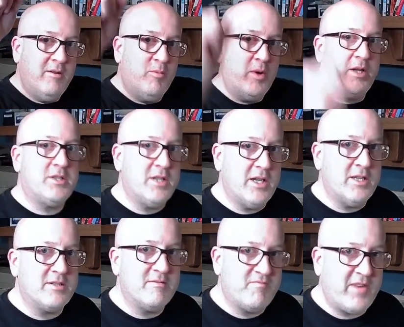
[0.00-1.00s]
which
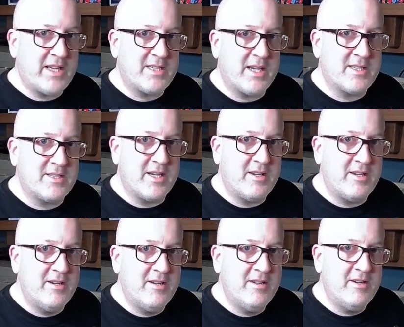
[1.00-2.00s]
is
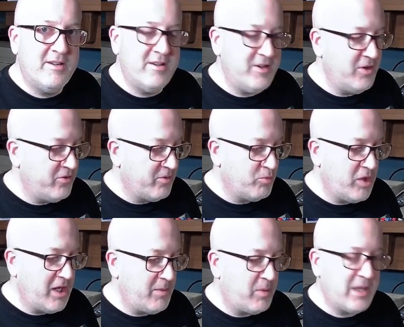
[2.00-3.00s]
fantastic news. I'm
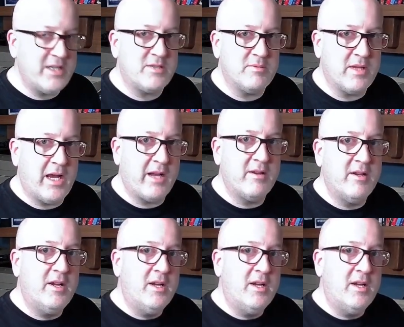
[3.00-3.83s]
really pleased with that.